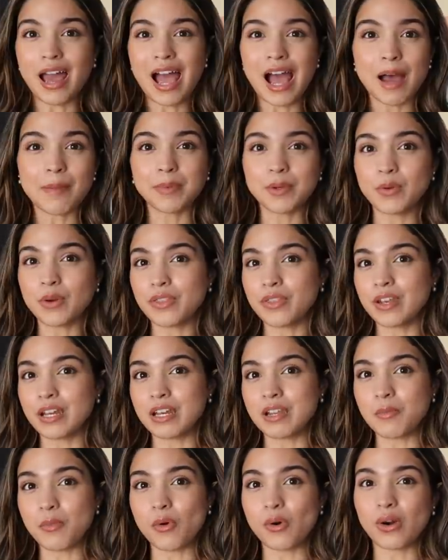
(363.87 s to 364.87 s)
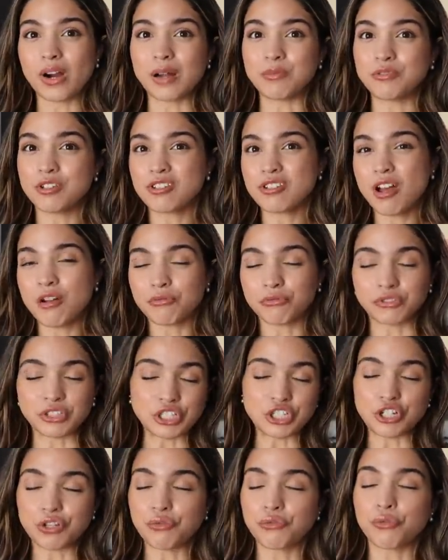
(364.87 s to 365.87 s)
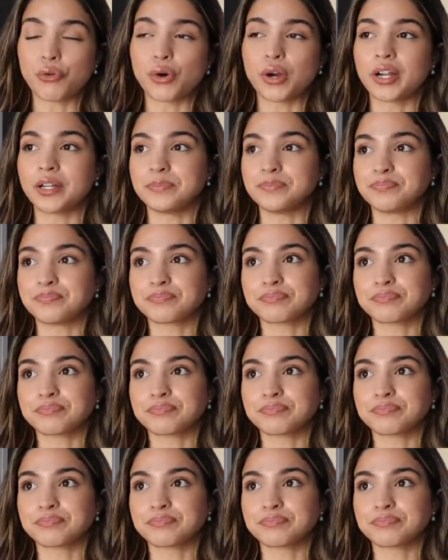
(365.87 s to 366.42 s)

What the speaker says: happy with it anymore. I'm just not reaching for it.